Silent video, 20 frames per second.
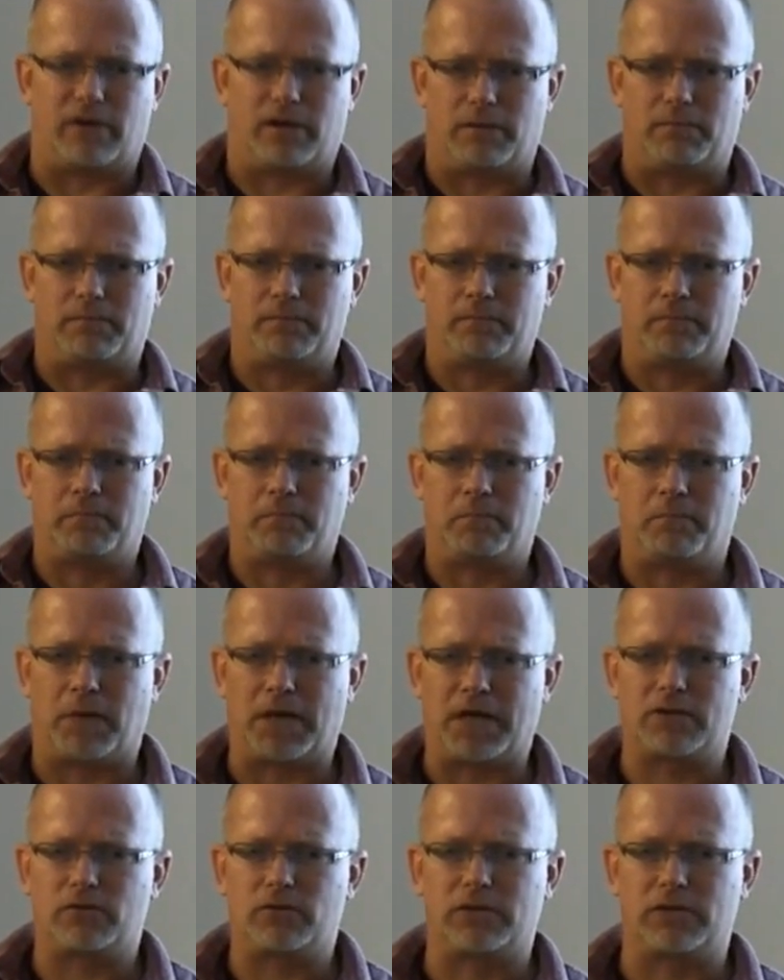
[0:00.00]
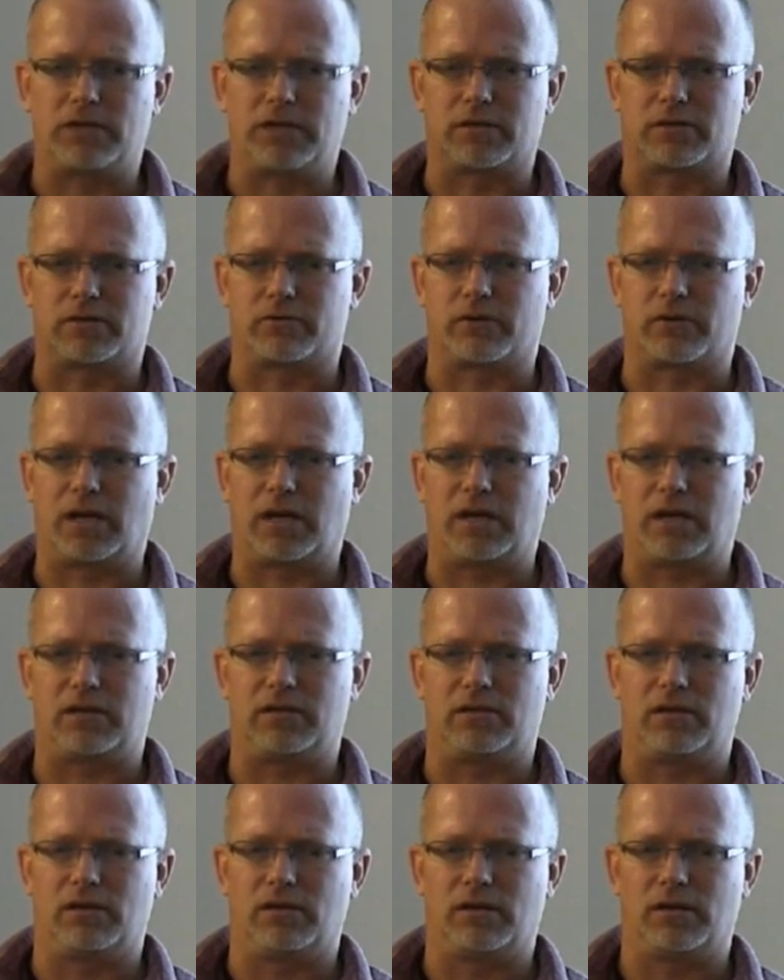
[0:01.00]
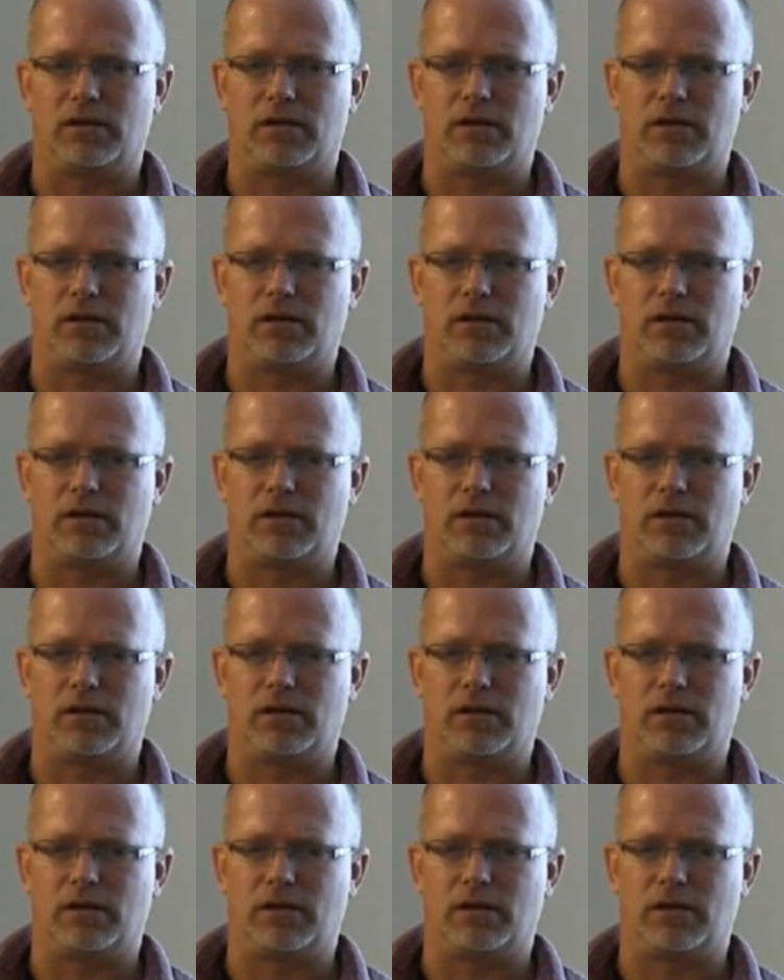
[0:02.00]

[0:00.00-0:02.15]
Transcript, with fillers: Uh, Michael had created